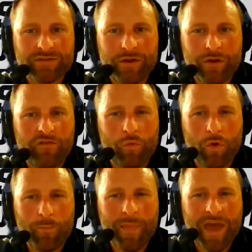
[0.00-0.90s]
you know if
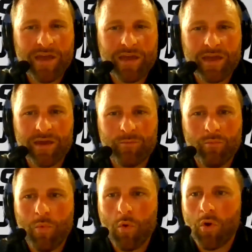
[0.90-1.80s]
we're making it
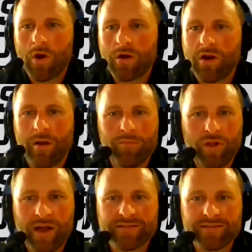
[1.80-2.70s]
more
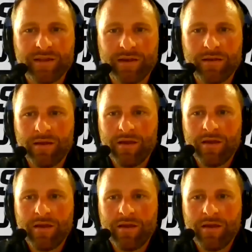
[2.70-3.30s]
complex than